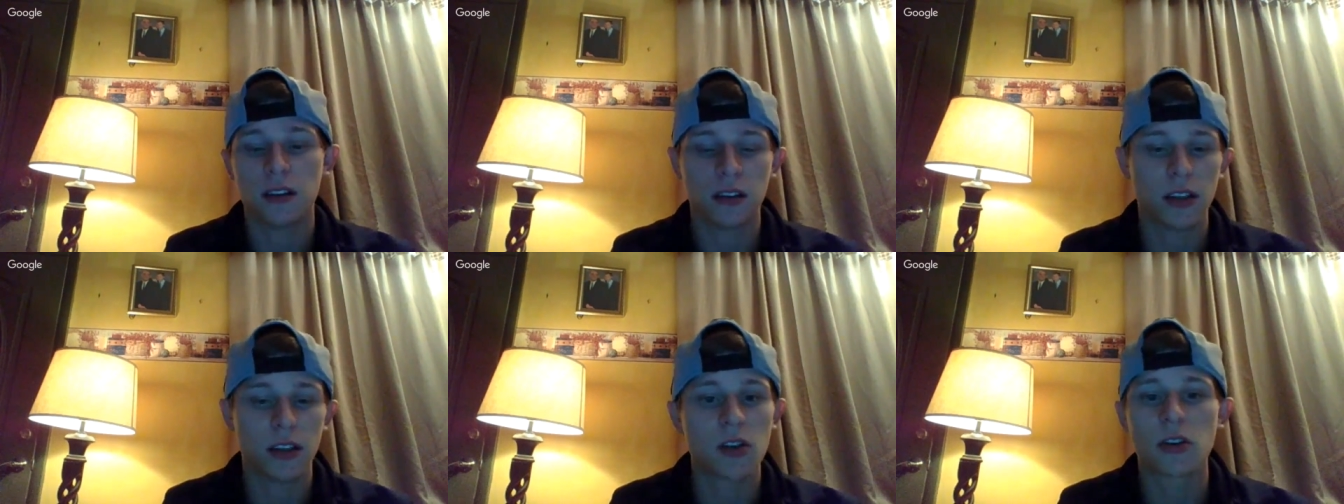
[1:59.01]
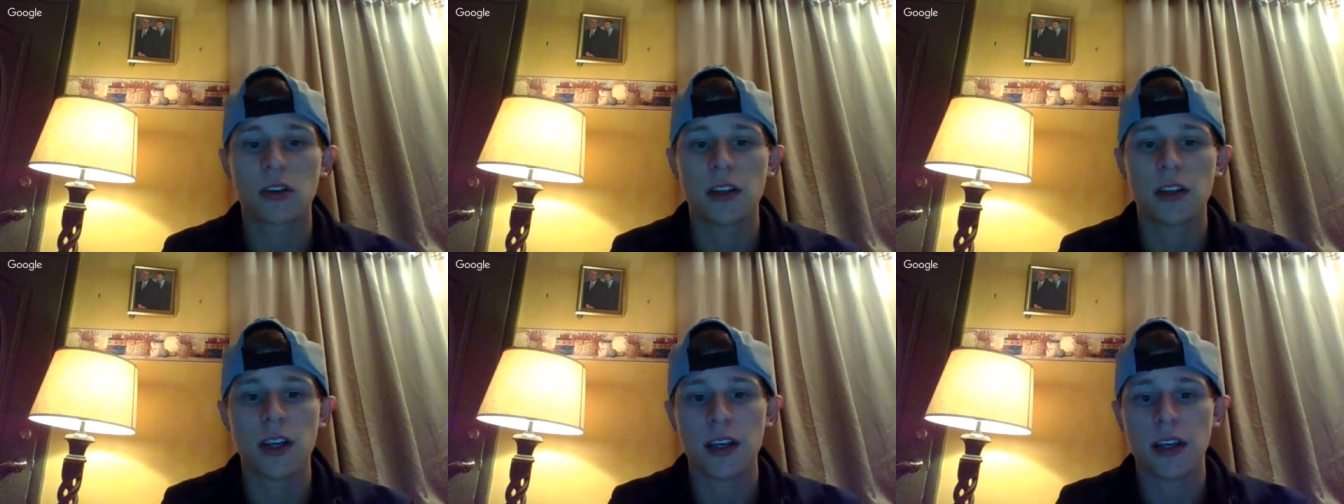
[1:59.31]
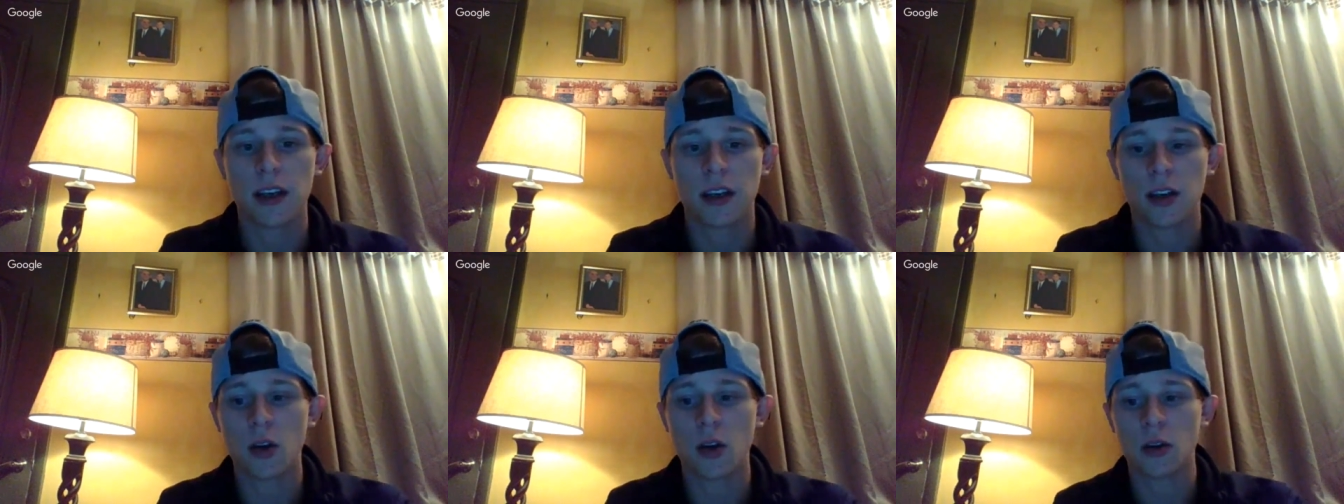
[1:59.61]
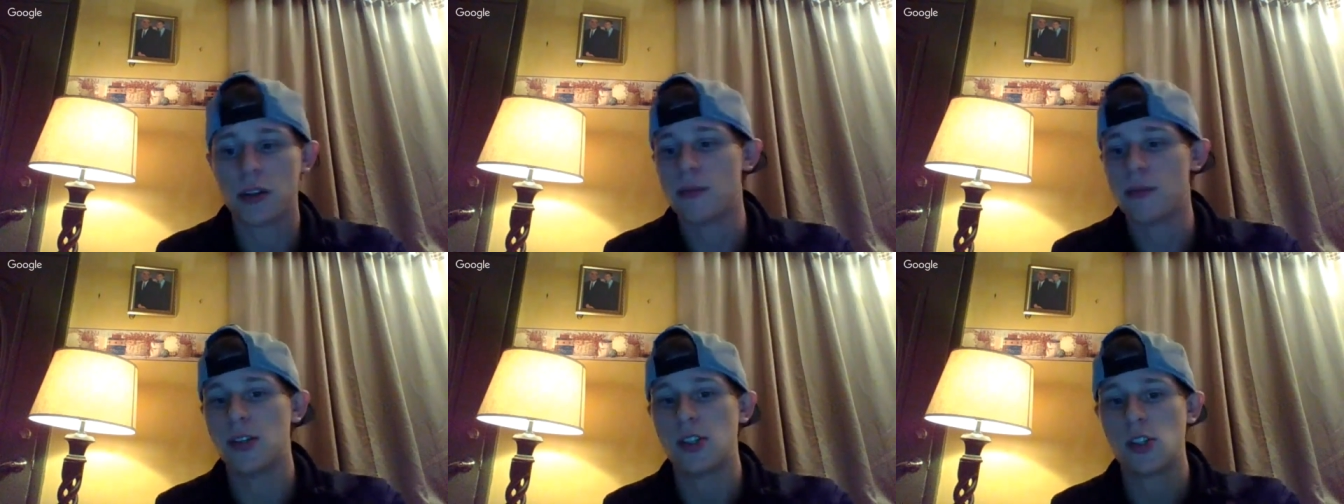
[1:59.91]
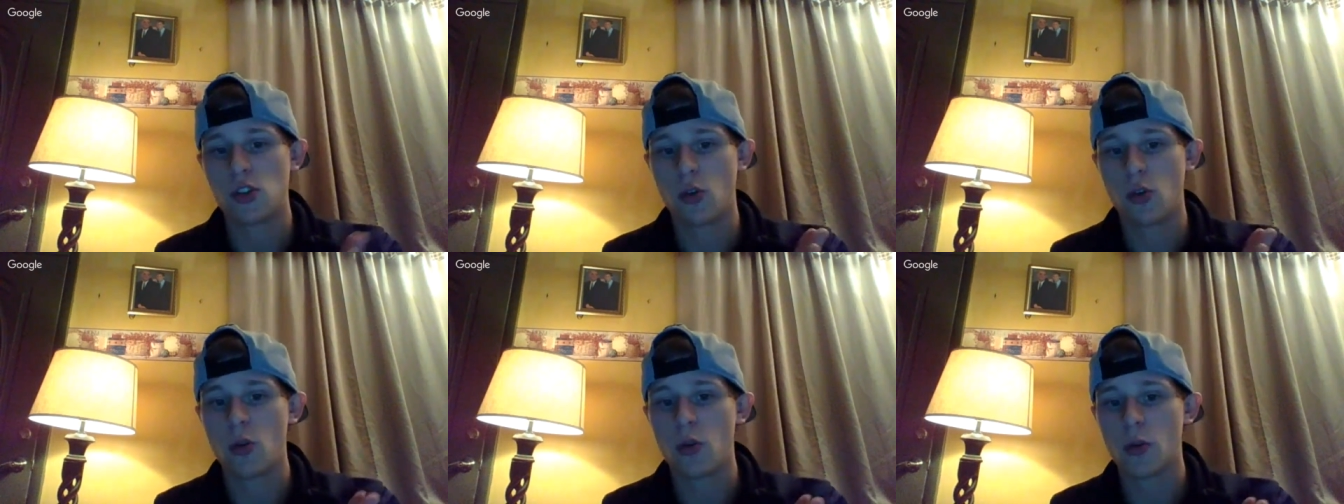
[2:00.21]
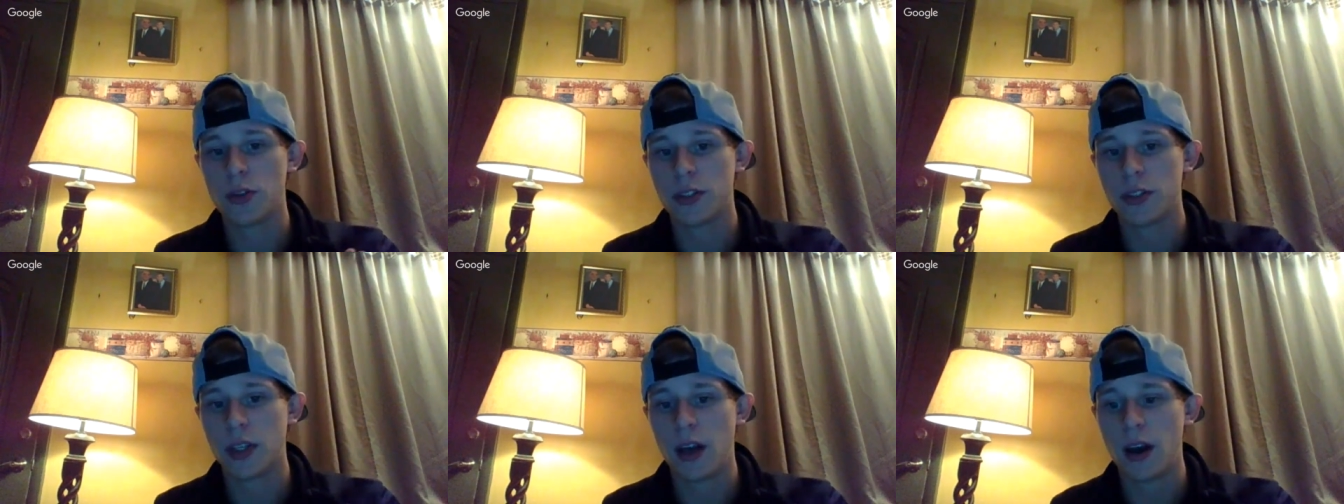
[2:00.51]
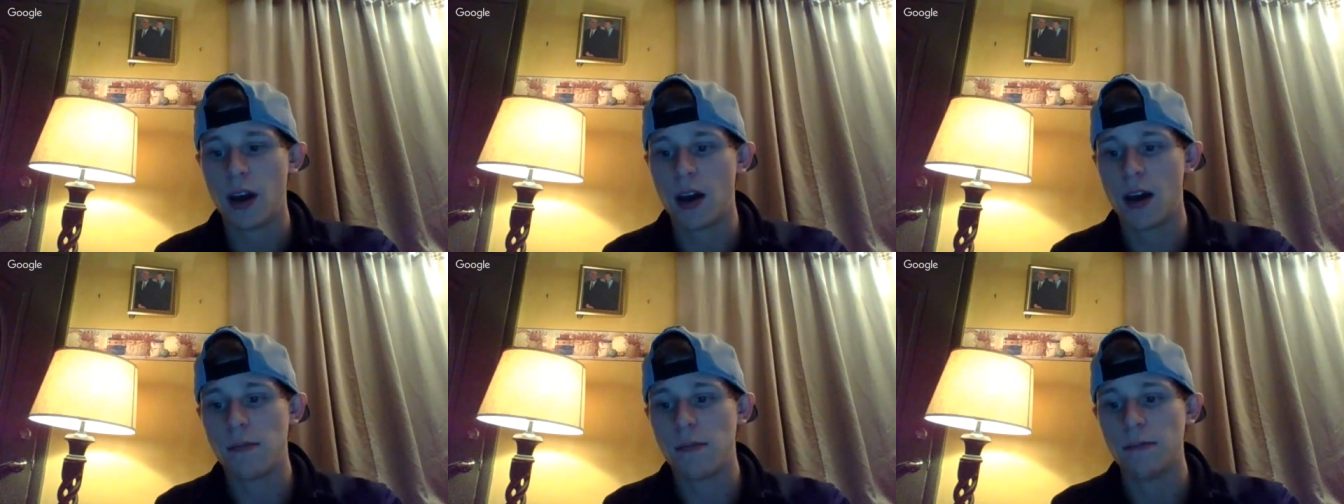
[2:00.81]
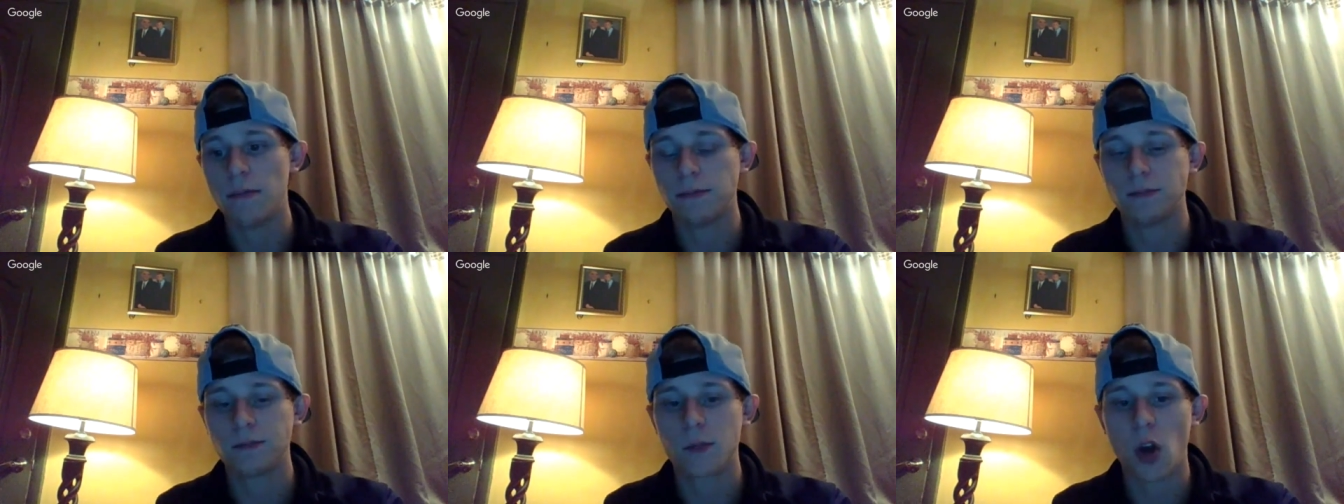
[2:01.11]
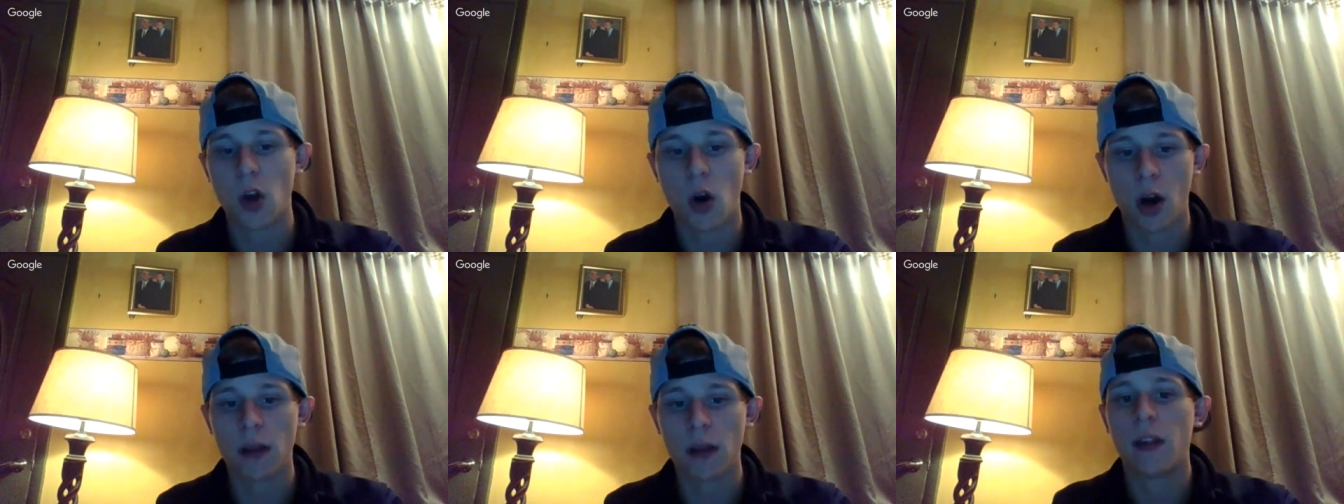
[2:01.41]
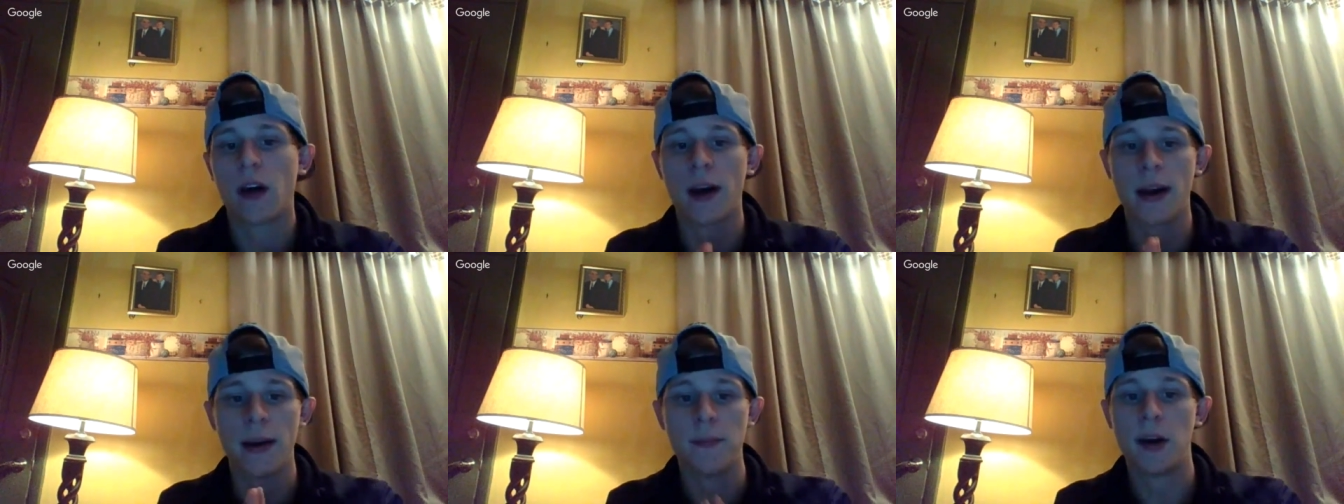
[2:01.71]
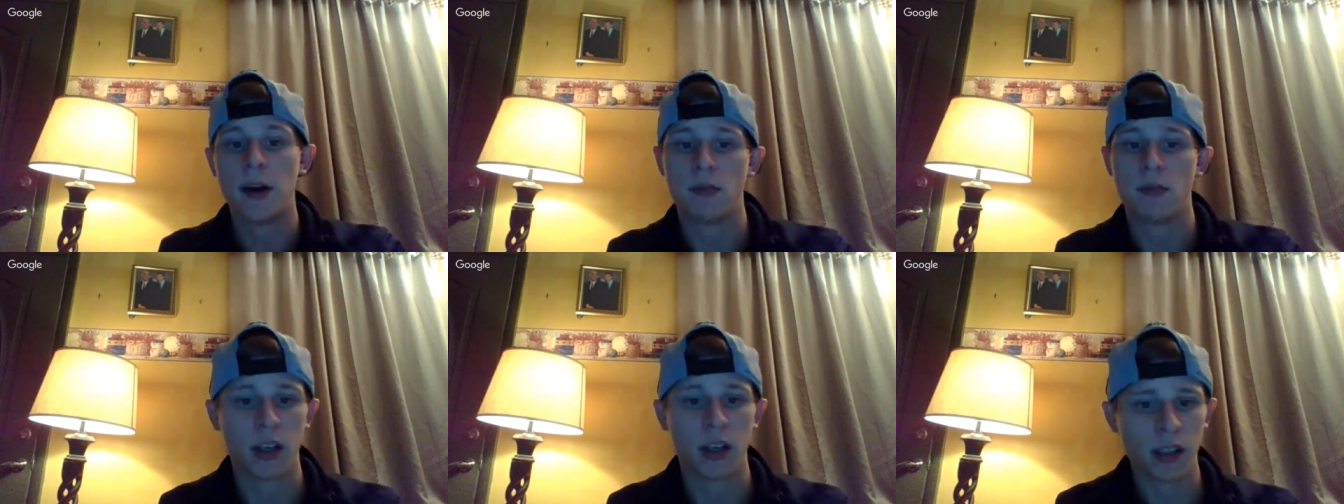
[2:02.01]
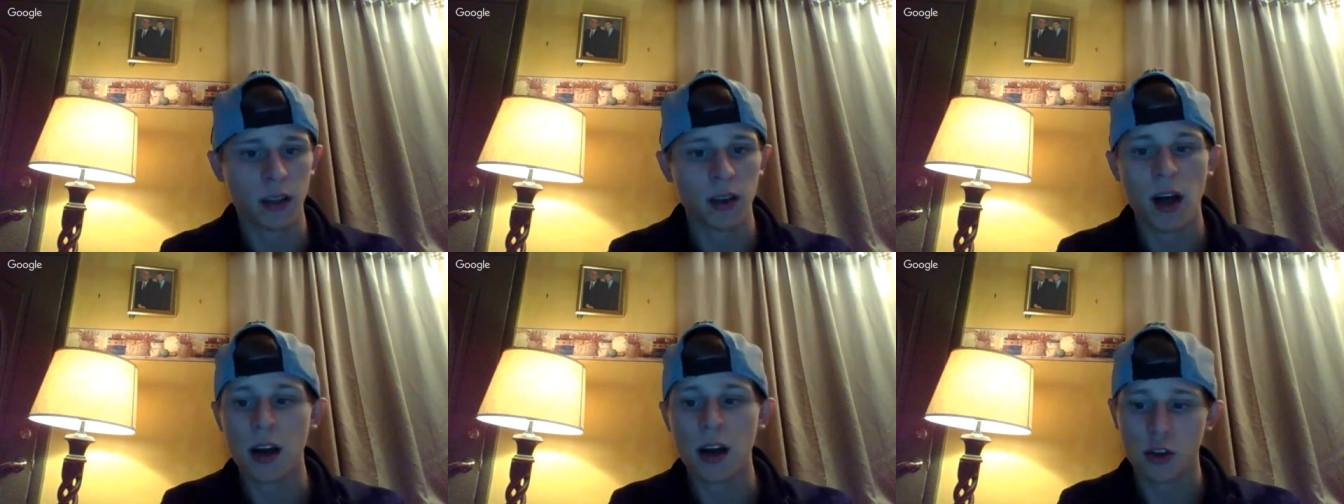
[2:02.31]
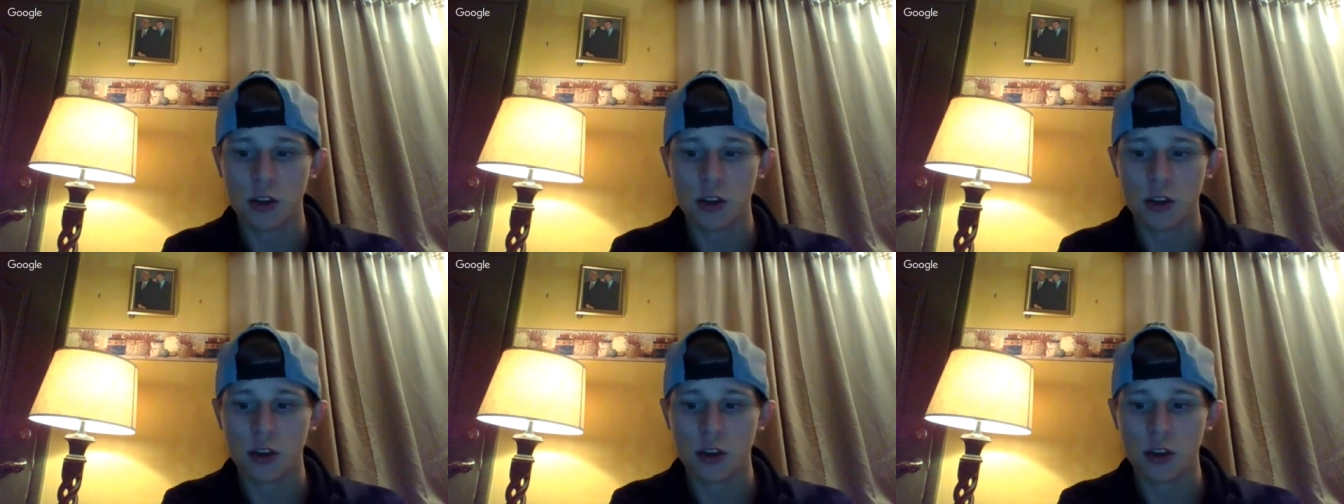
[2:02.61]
literally, it could only be sold online by running a lot